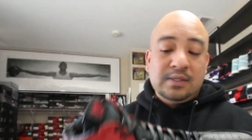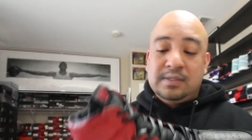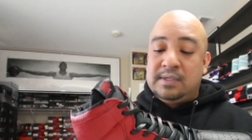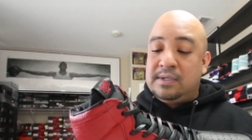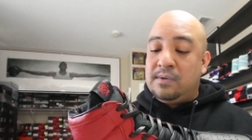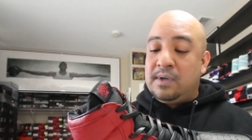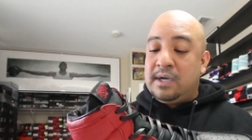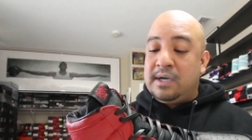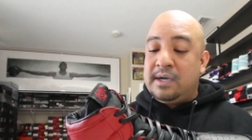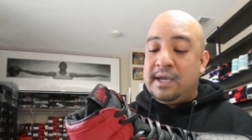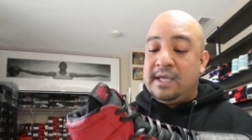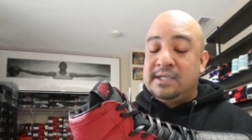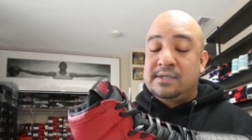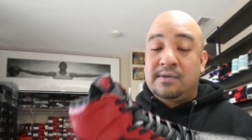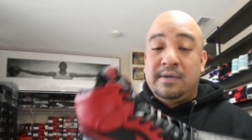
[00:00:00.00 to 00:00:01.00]
to uh,
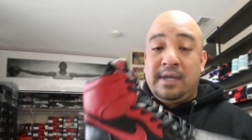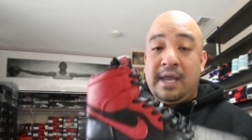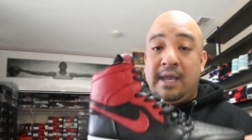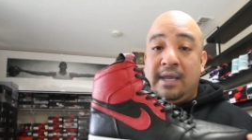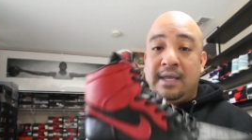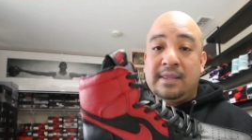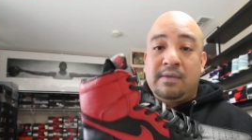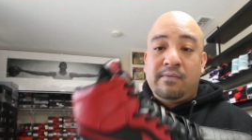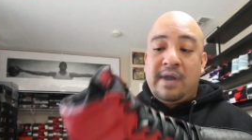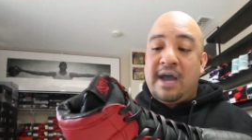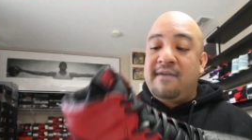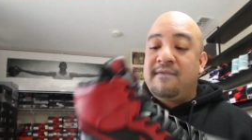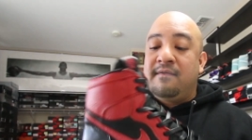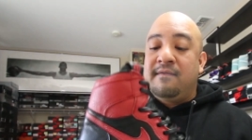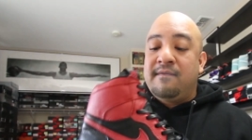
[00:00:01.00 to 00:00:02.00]
enter and get the
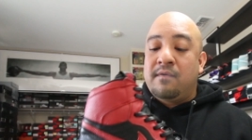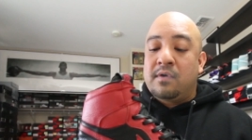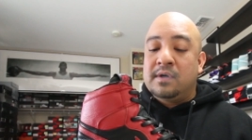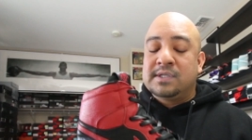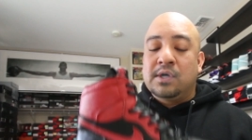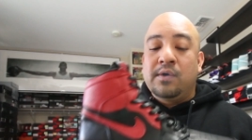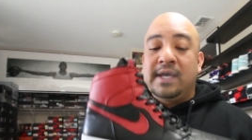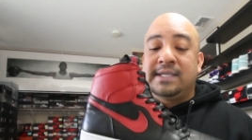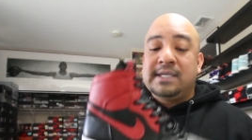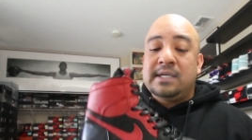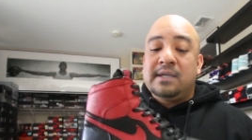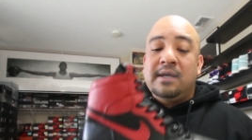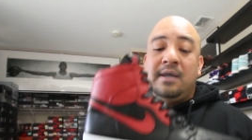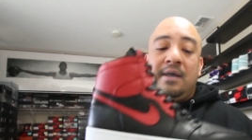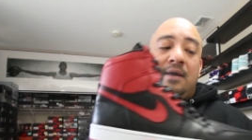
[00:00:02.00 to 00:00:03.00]
raffle for. So is
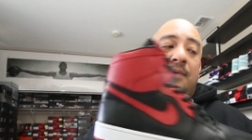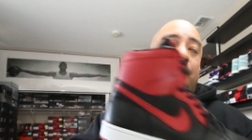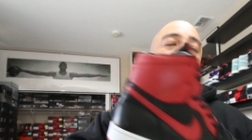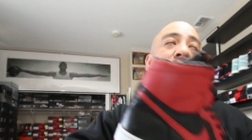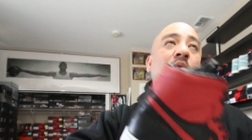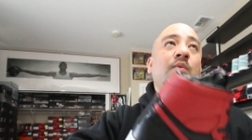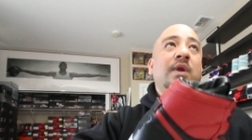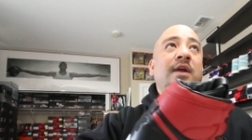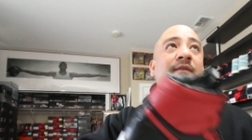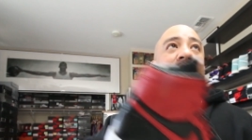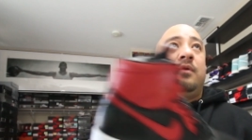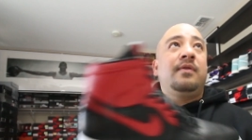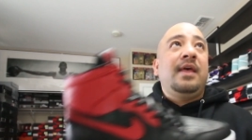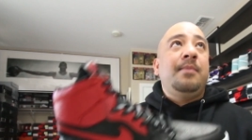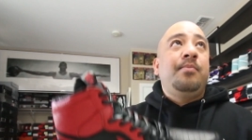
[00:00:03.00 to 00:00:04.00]
it
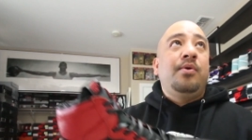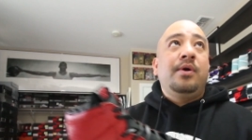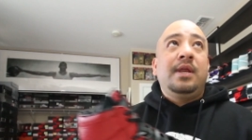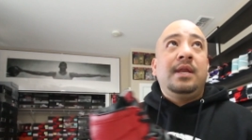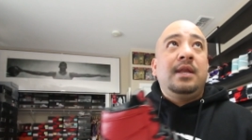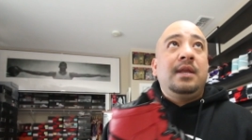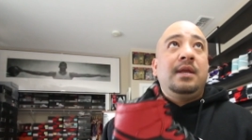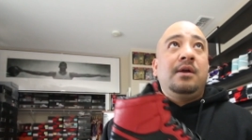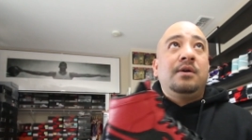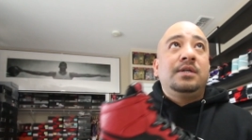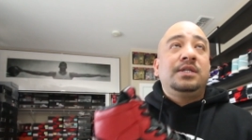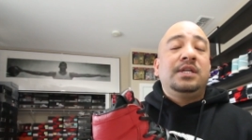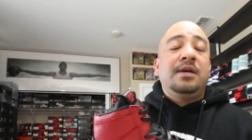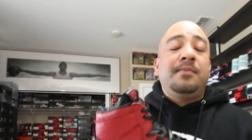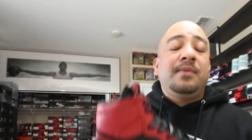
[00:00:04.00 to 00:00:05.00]
whenever they put in an
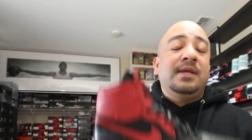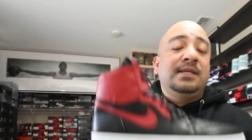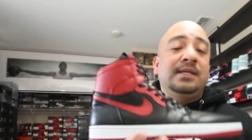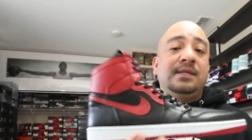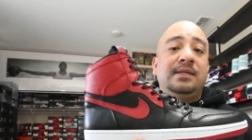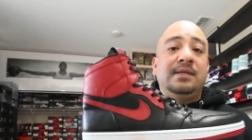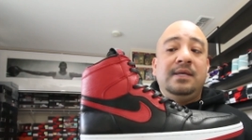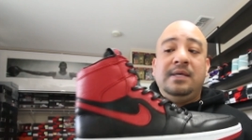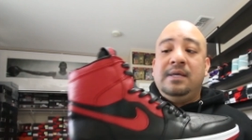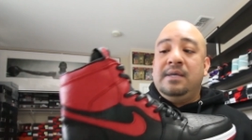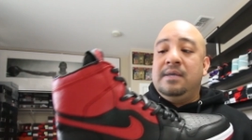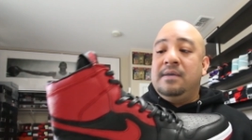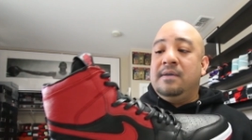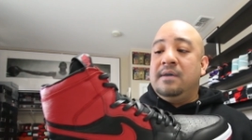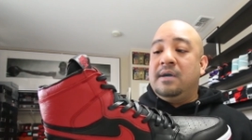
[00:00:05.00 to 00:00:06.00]
Airship, this is
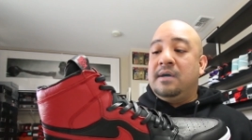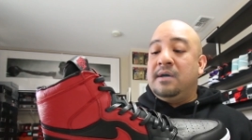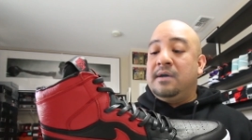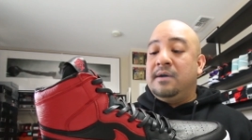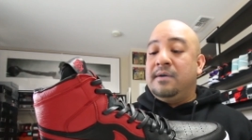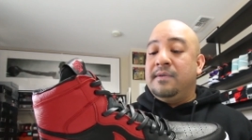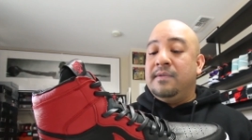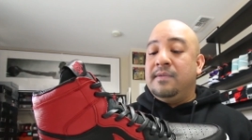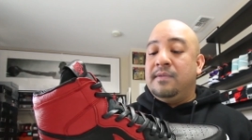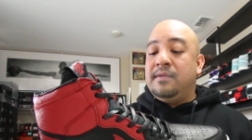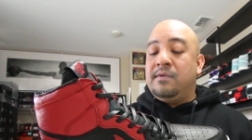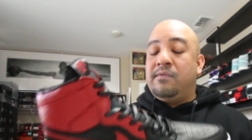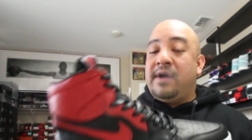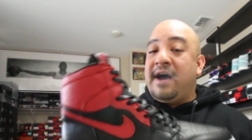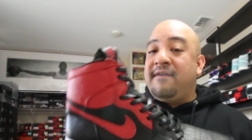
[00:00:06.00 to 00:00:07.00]
the uh,
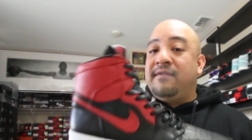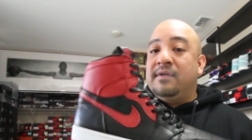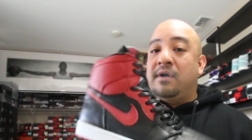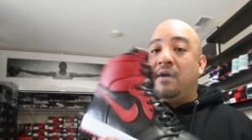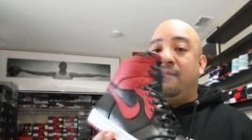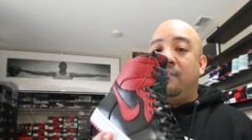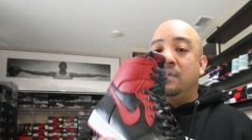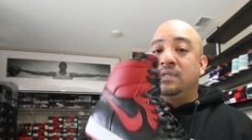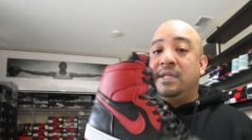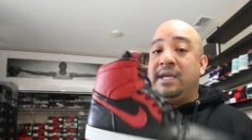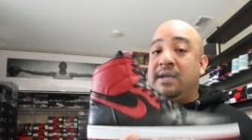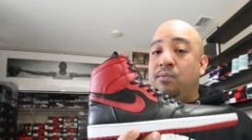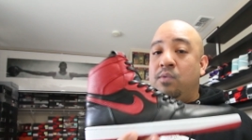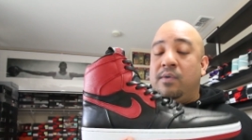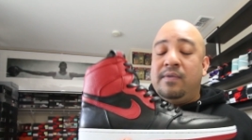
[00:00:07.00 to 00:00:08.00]
the raffled off version?
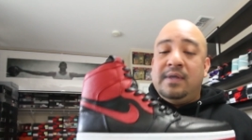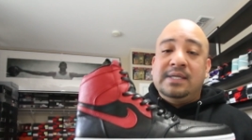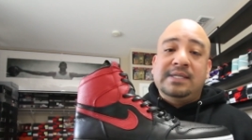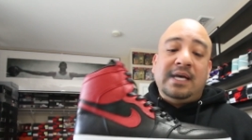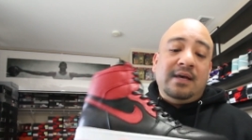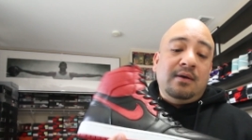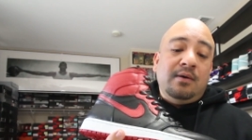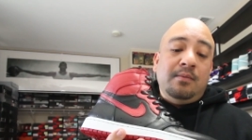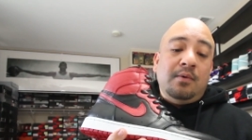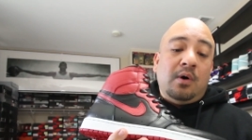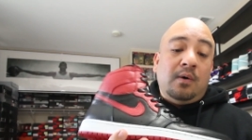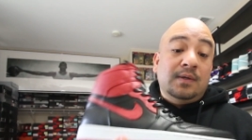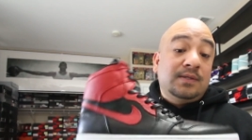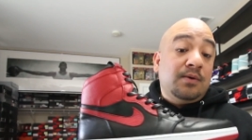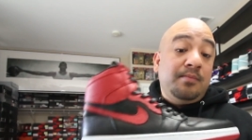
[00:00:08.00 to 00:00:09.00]
Like, will this
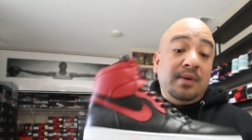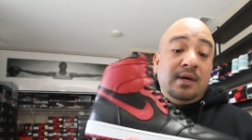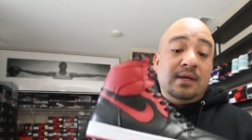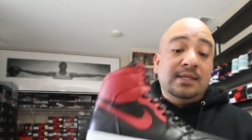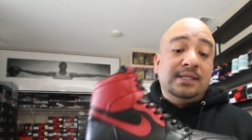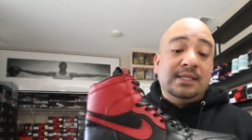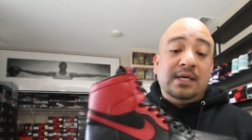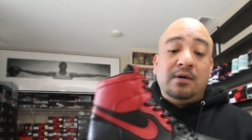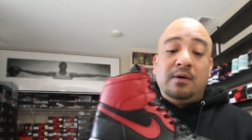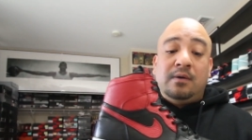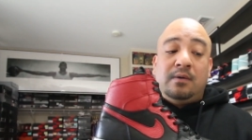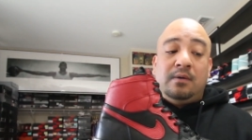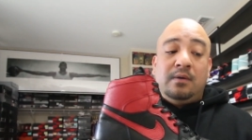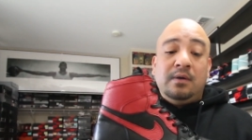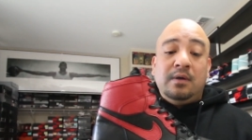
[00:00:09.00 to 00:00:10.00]
also be on
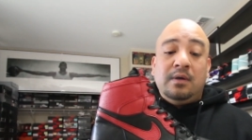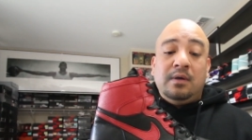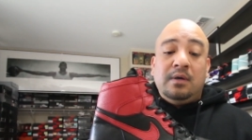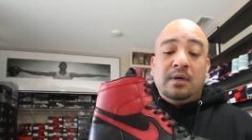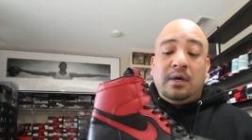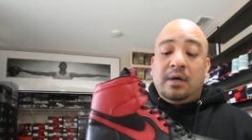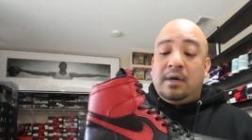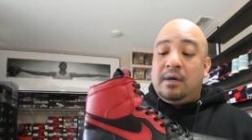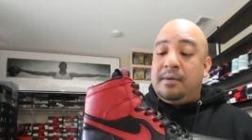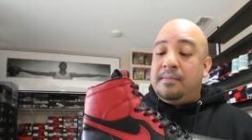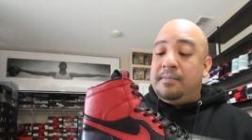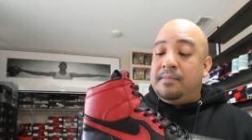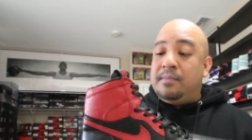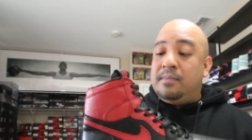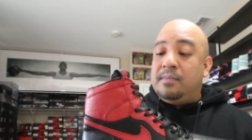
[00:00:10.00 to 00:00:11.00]
sale
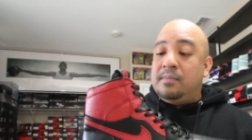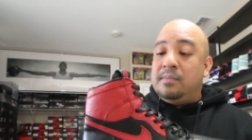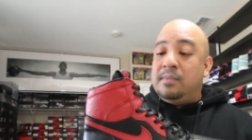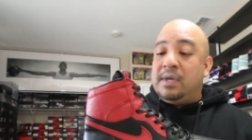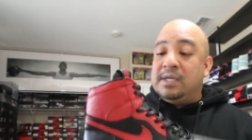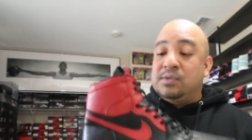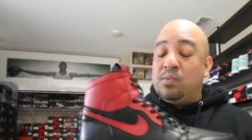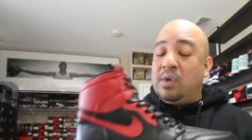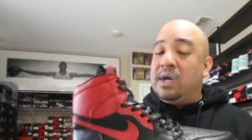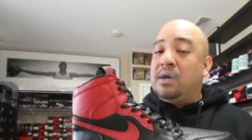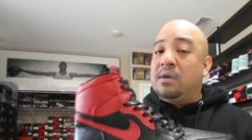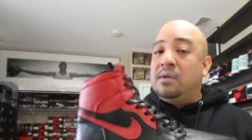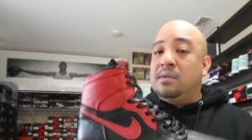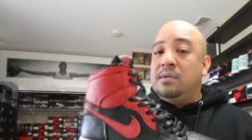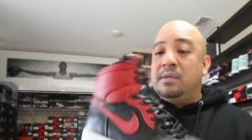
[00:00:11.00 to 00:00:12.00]
um, as
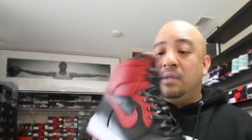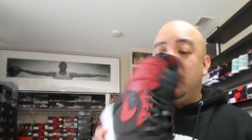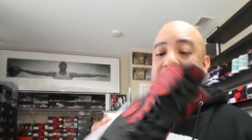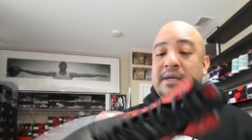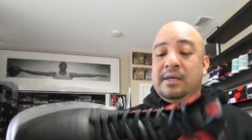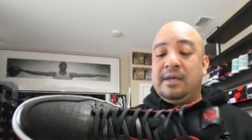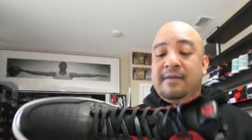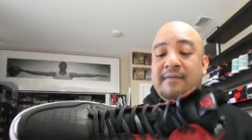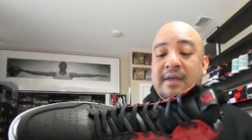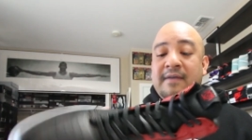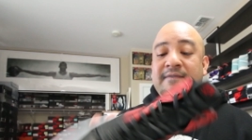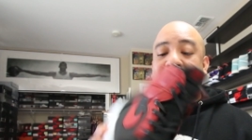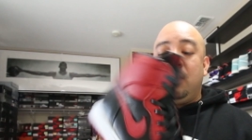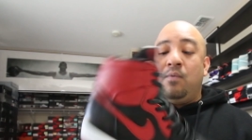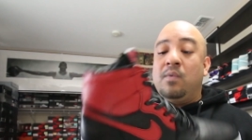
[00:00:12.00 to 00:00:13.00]
well? Like, if,
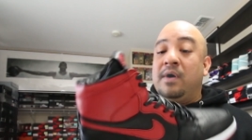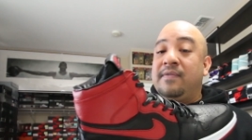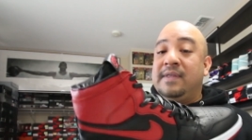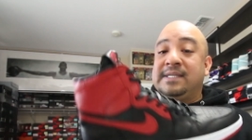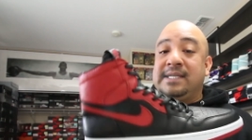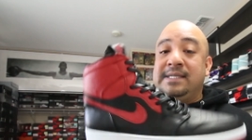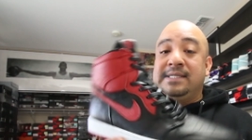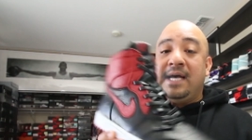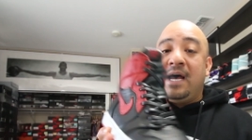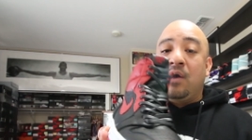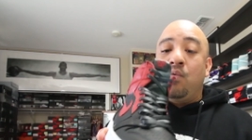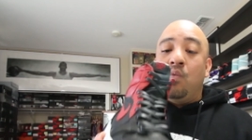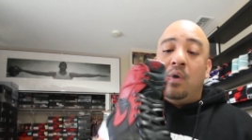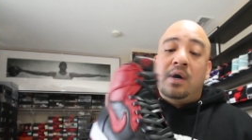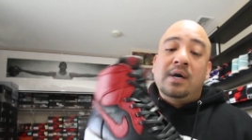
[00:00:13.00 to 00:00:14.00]
if they want this
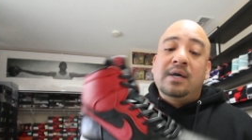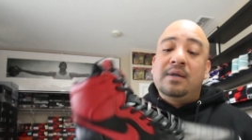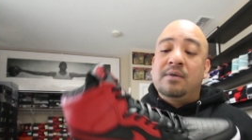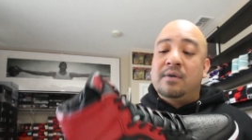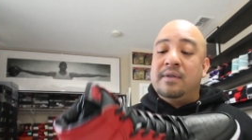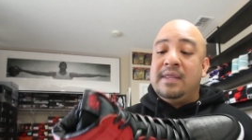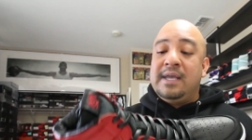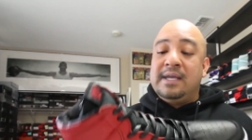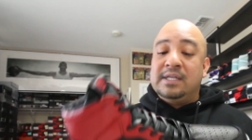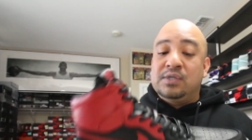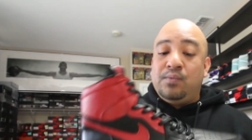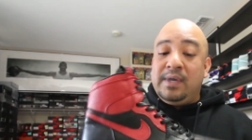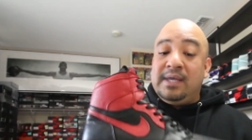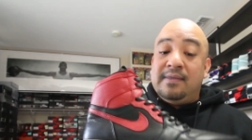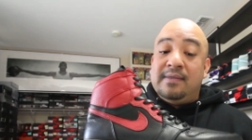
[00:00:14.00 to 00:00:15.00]
exact one, or they can tweak